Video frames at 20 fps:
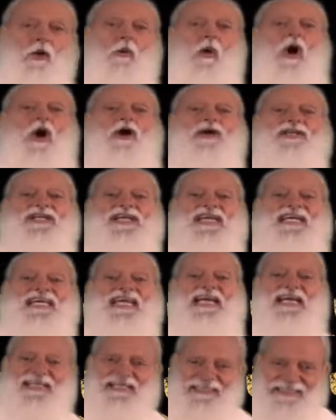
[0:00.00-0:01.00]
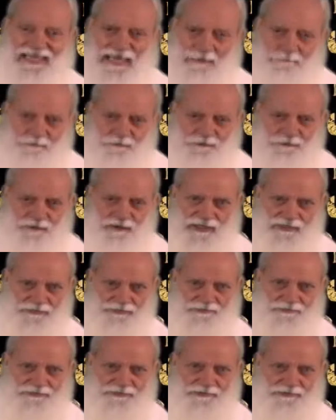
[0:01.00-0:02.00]
O R D, capital
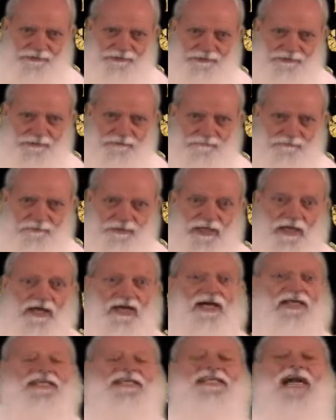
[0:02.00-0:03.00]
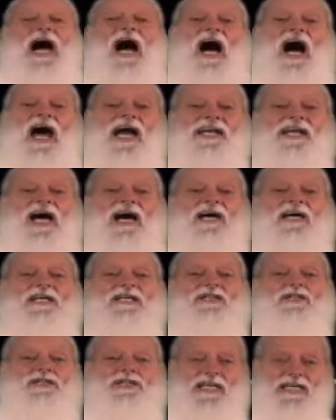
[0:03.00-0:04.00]
letters. God,
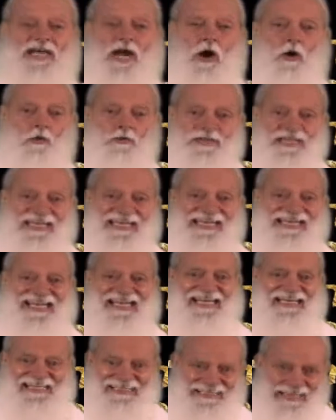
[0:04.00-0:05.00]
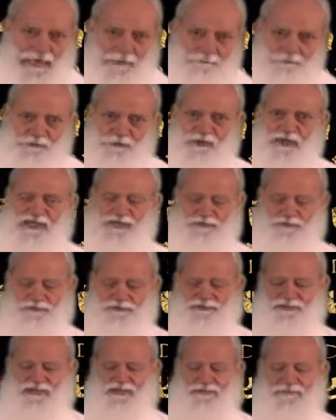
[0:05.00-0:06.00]
G O D, capital
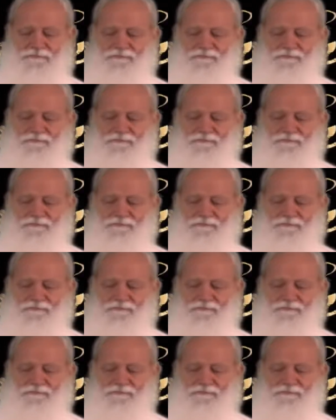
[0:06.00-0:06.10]
letters.